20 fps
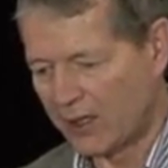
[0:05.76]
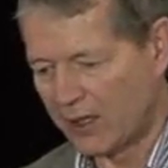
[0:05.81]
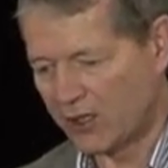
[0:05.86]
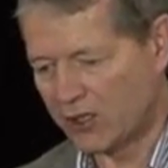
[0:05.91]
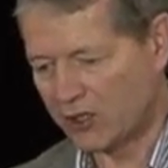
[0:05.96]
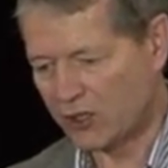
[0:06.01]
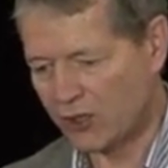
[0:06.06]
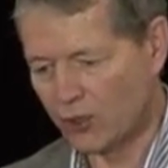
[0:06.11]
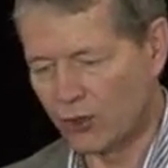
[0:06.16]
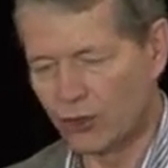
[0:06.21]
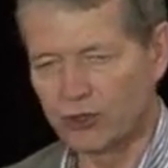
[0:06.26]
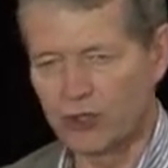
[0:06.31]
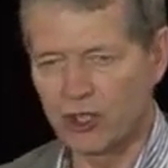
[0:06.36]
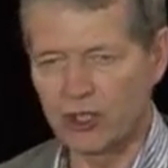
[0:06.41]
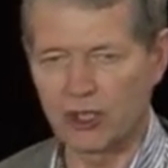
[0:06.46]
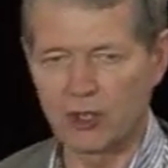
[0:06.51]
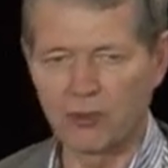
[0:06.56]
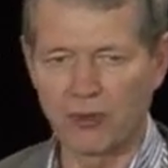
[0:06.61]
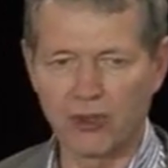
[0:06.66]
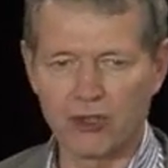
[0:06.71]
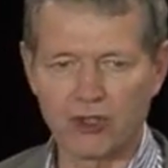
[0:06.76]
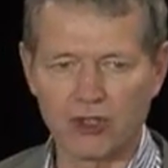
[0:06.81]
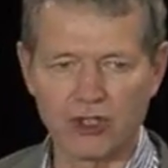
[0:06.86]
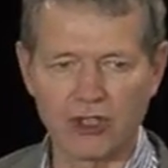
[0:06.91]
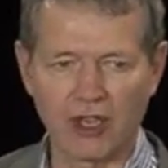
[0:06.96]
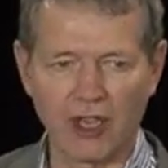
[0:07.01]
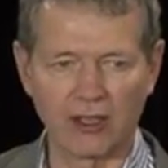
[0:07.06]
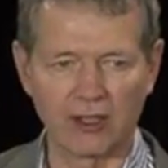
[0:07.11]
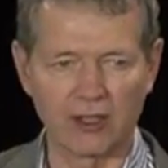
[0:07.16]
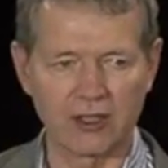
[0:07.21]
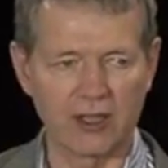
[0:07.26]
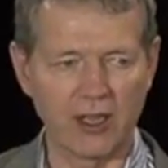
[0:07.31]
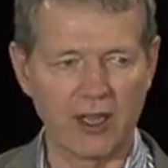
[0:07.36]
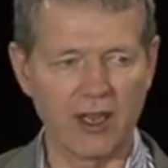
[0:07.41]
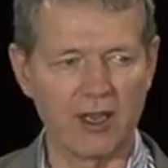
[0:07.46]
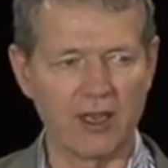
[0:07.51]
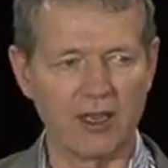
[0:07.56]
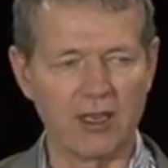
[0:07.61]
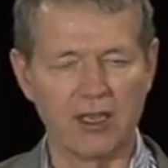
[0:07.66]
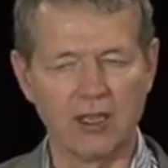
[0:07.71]
It's called distribution channels.
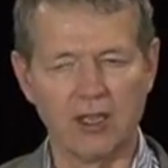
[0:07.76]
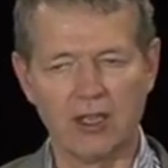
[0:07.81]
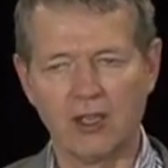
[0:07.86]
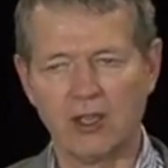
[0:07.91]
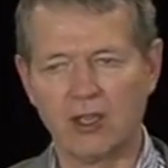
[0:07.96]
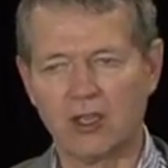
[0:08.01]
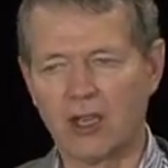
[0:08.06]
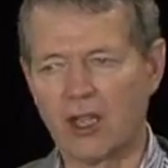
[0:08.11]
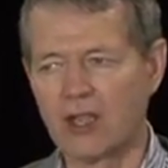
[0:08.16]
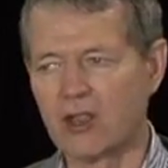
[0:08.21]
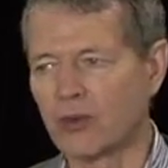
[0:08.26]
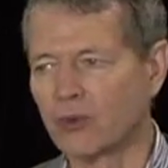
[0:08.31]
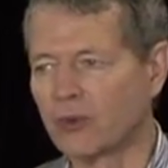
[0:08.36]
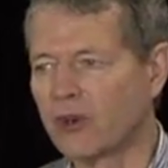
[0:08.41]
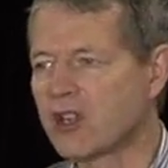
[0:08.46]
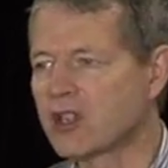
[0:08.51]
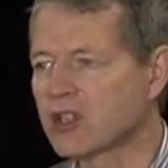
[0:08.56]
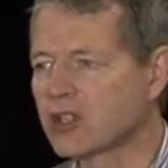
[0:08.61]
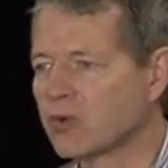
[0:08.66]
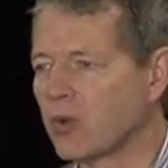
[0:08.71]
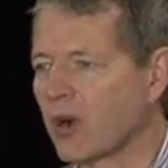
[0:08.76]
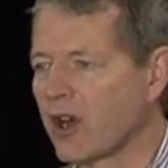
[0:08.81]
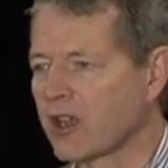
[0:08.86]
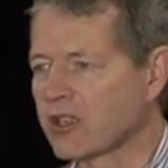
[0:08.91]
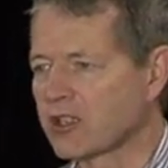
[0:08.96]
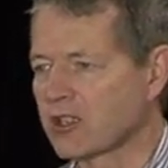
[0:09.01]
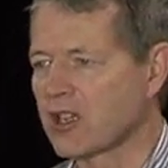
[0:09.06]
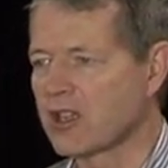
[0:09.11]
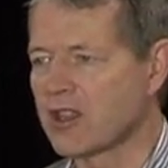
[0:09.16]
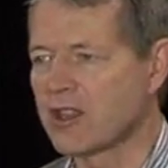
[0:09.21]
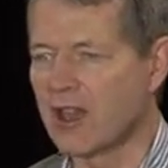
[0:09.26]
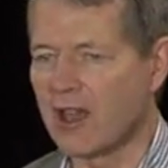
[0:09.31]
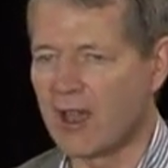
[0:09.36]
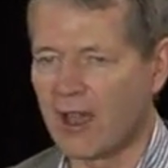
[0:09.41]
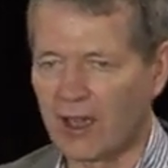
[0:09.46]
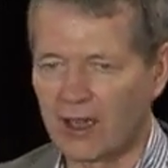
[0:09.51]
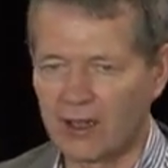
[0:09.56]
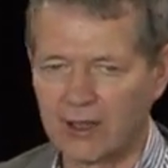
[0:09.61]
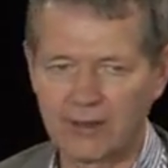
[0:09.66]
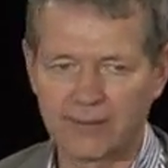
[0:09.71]
And the reason why it's in
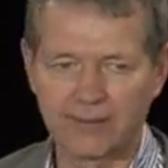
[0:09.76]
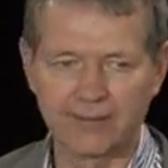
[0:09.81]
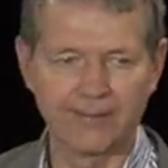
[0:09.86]
there